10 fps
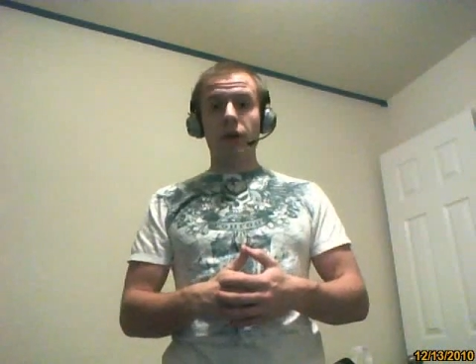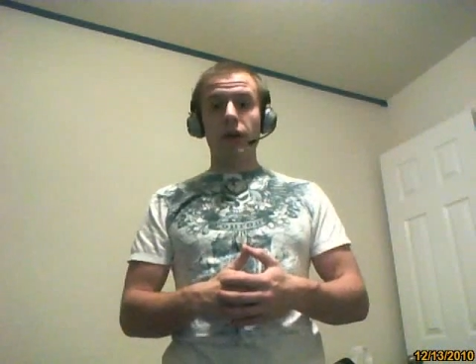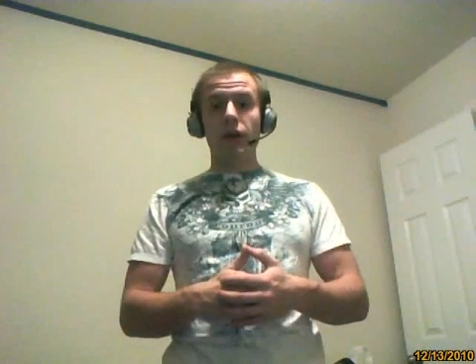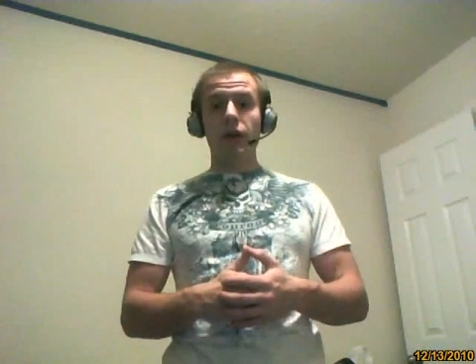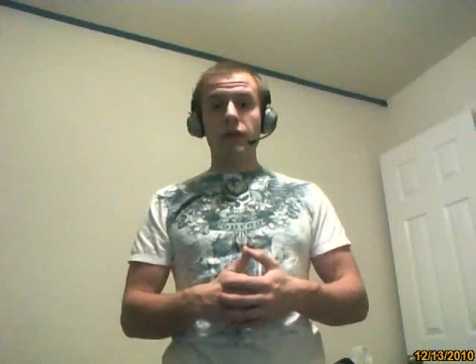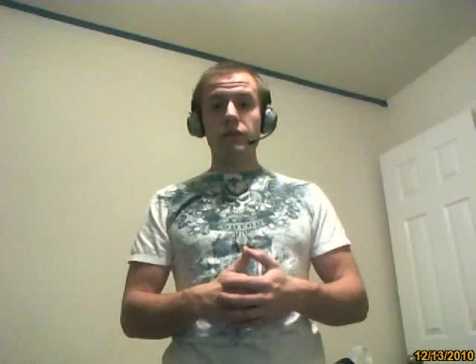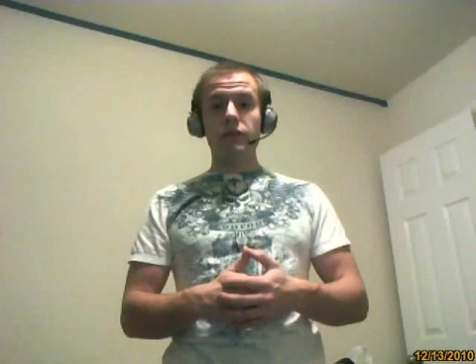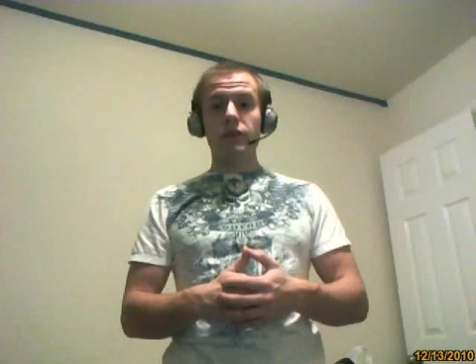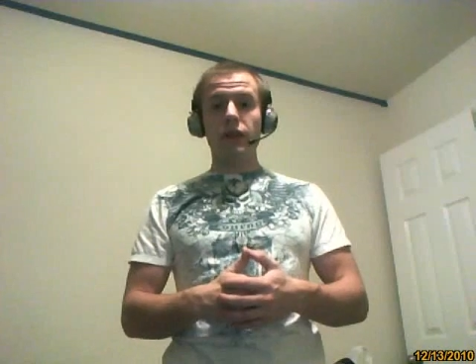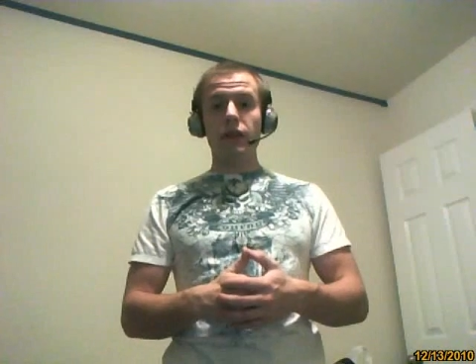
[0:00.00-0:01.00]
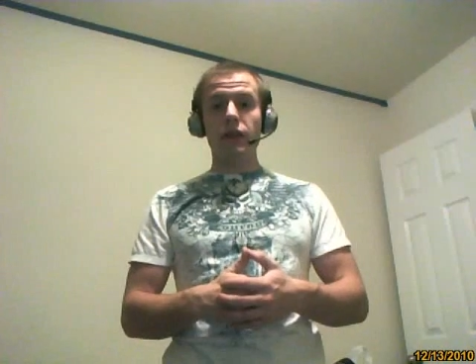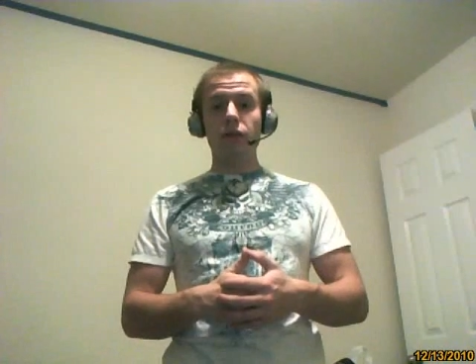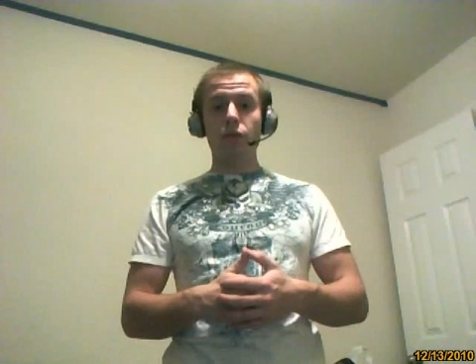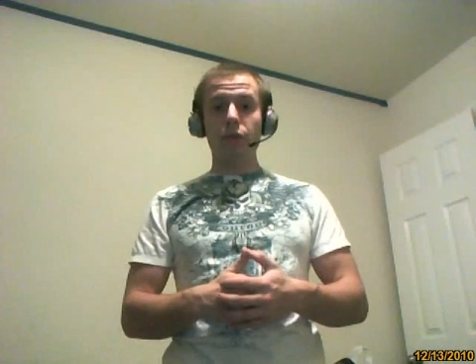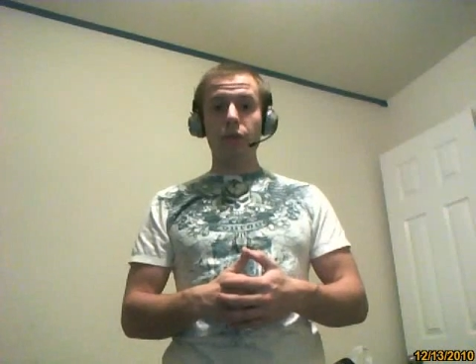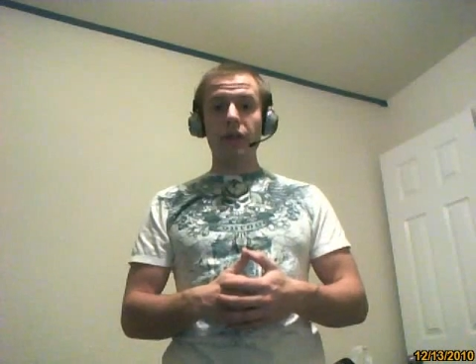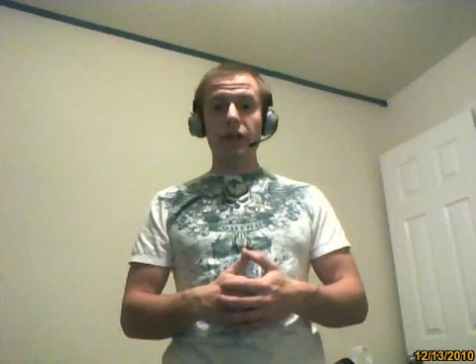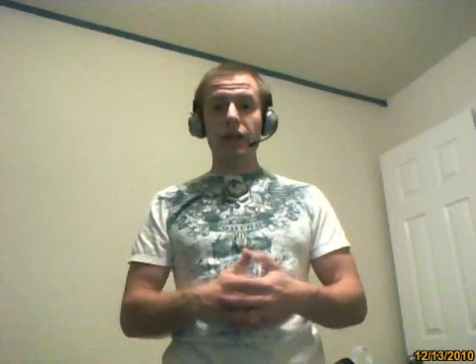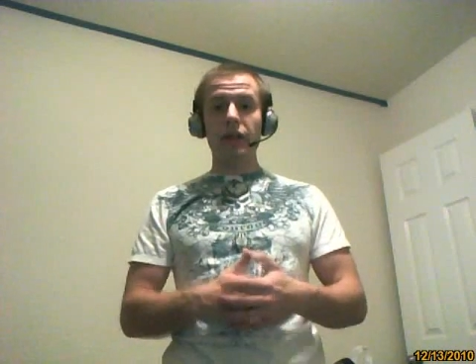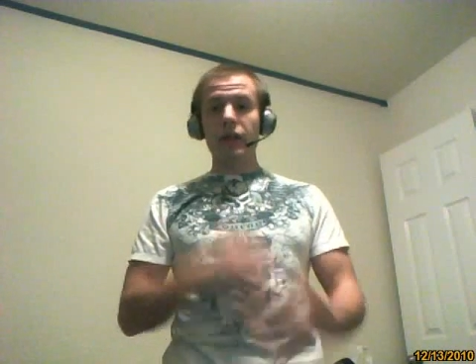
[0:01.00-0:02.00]
and uh, Lord willing,
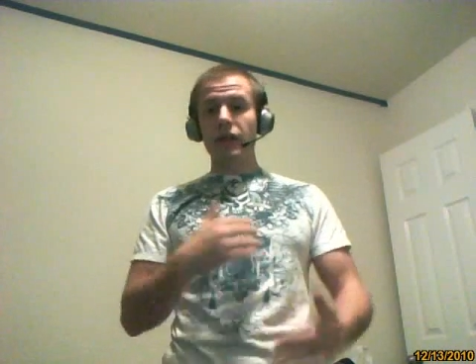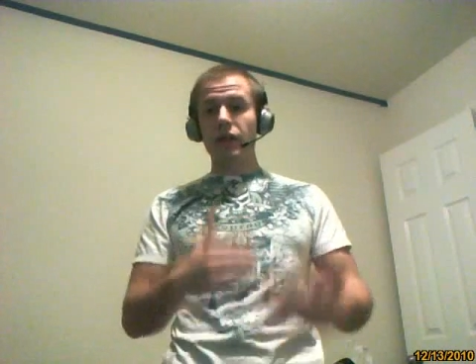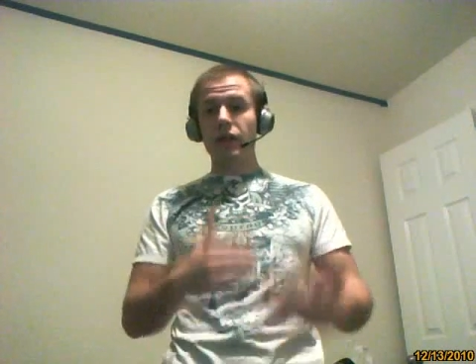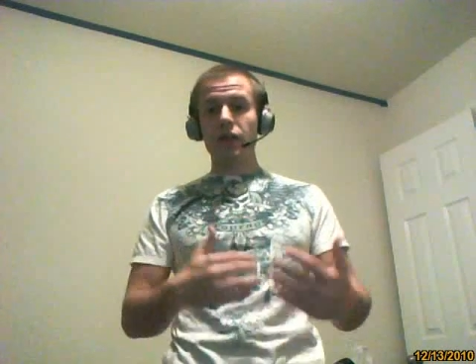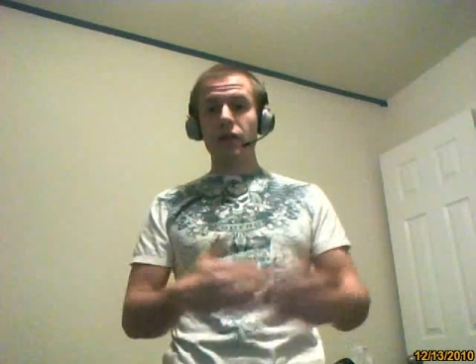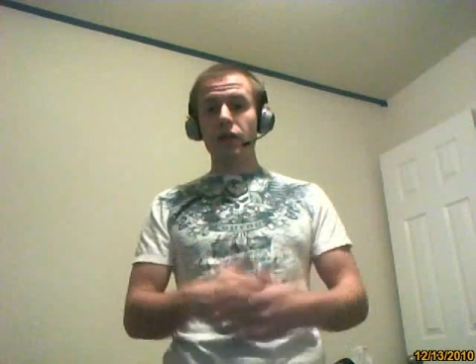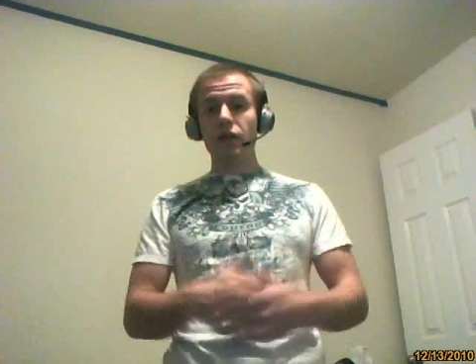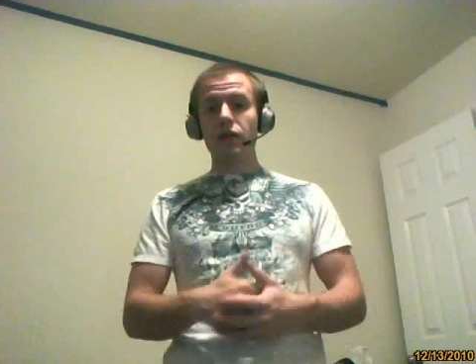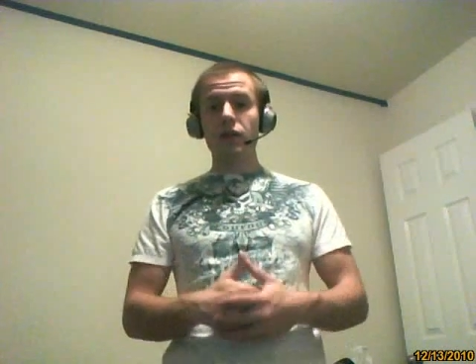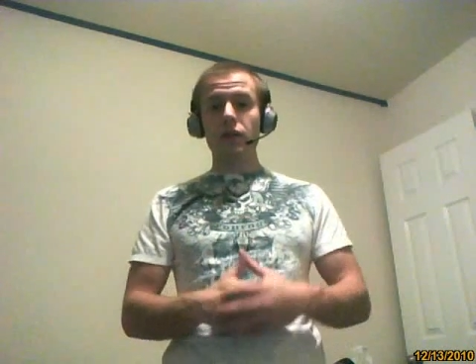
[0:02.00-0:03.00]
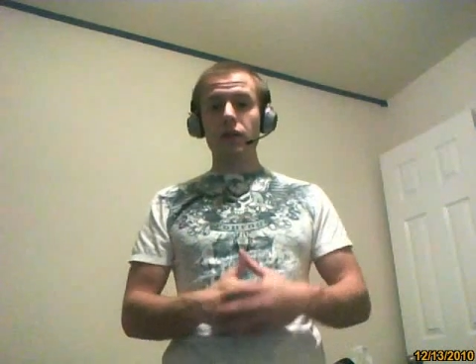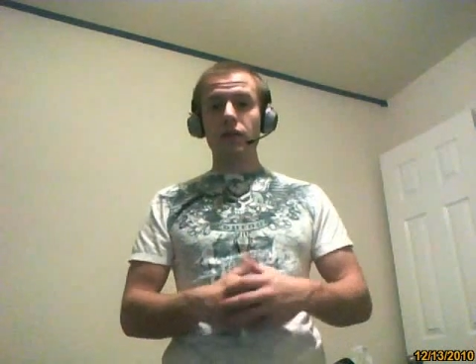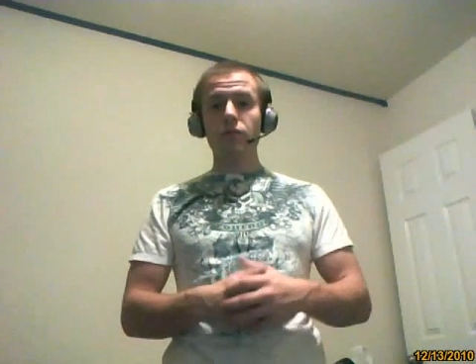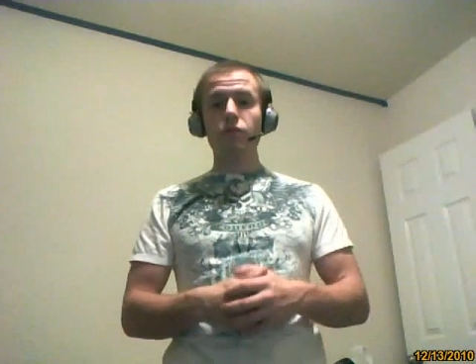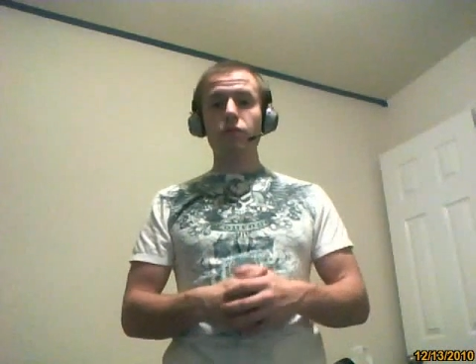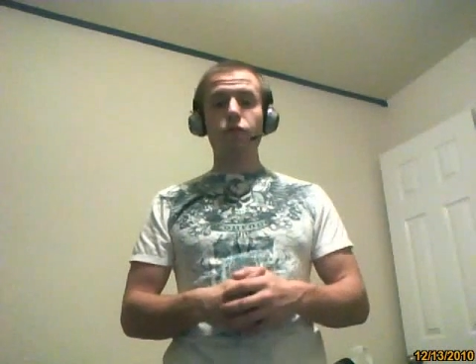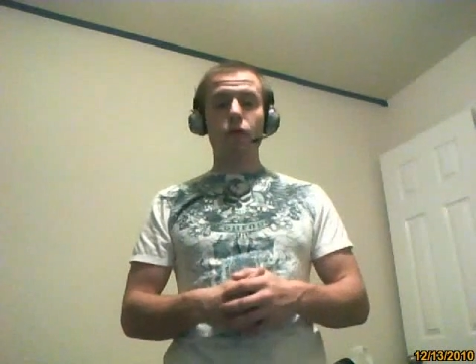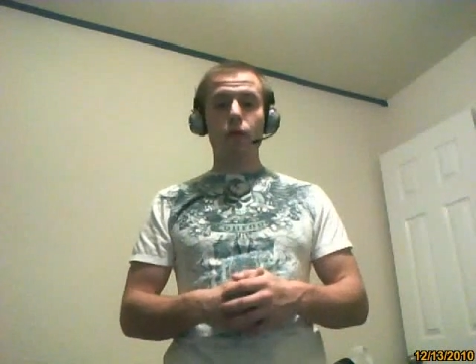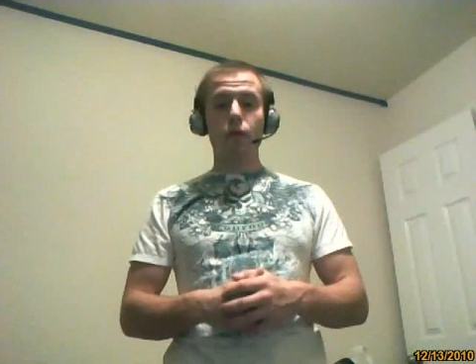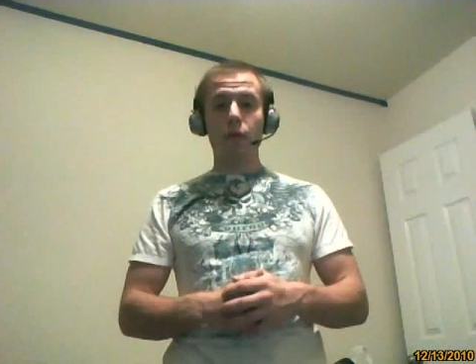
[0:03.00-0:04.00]
uh, move
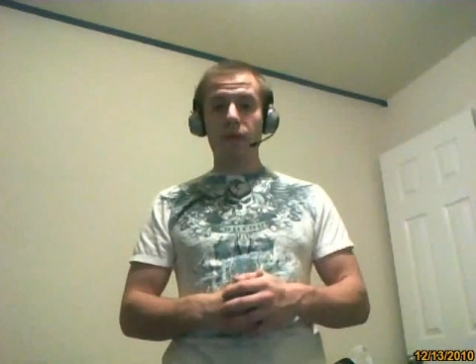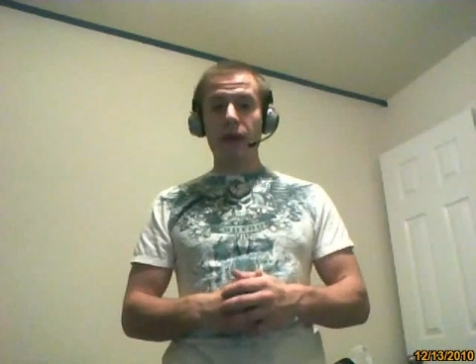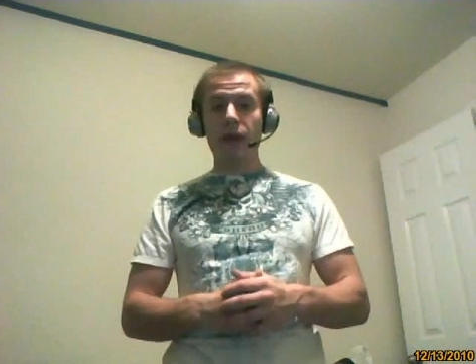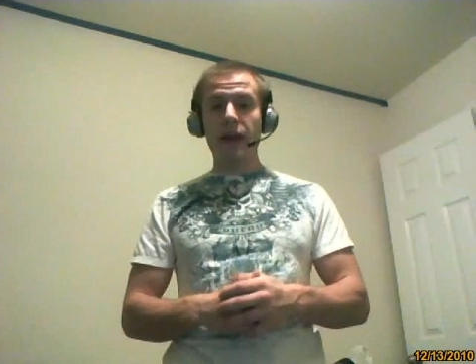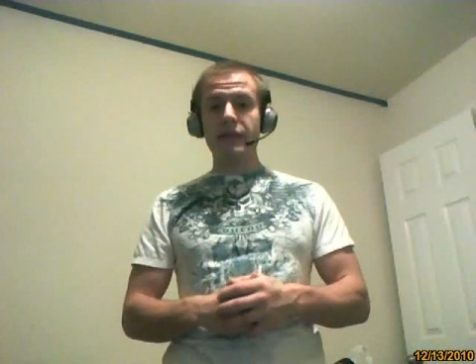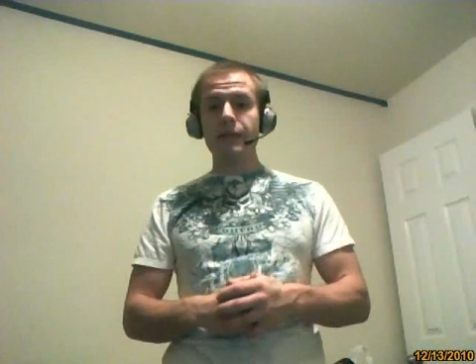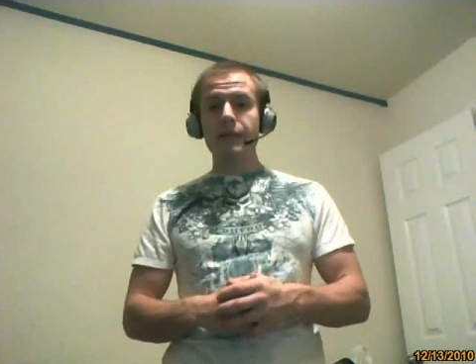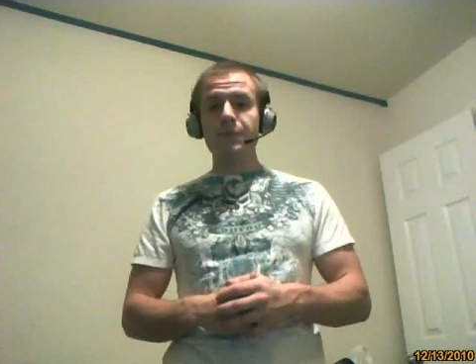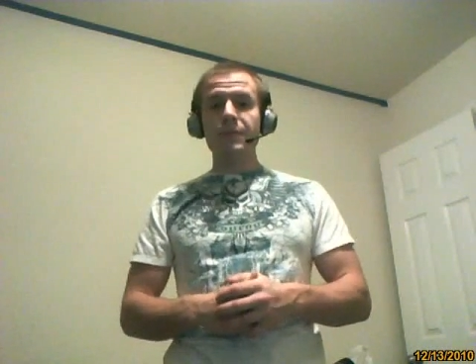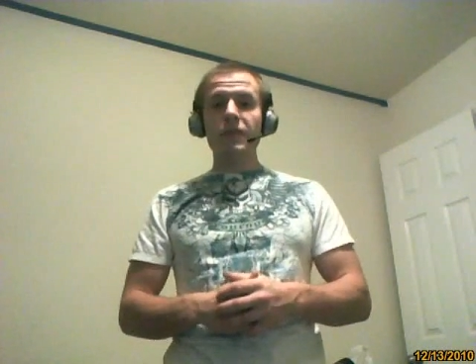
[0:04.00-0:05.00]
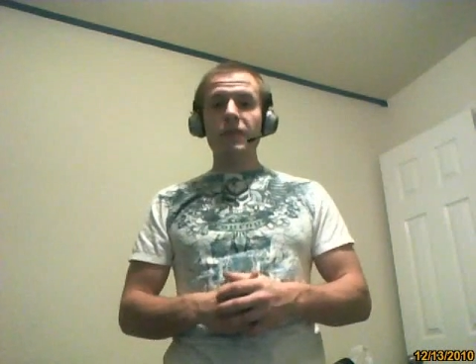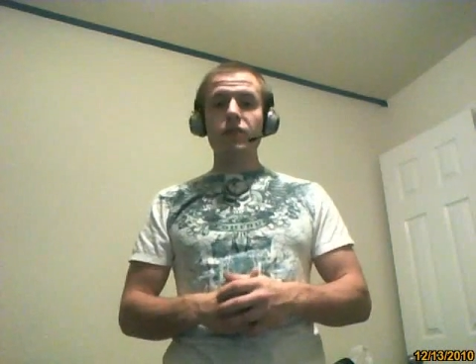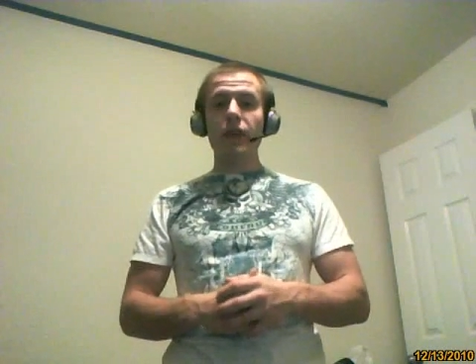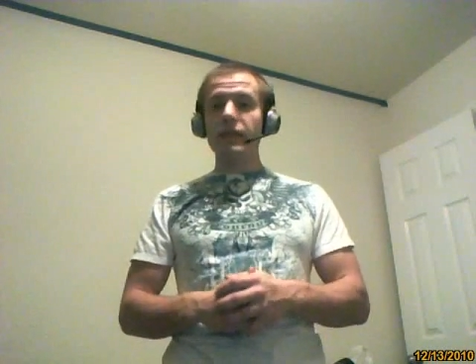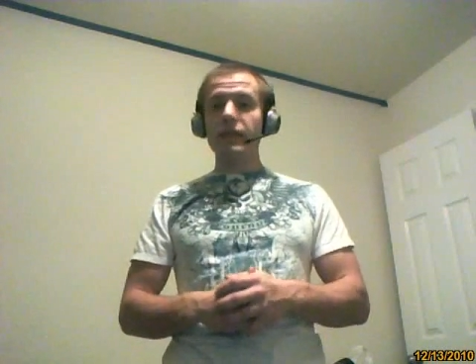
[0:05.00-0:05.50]
forward with that. So that's the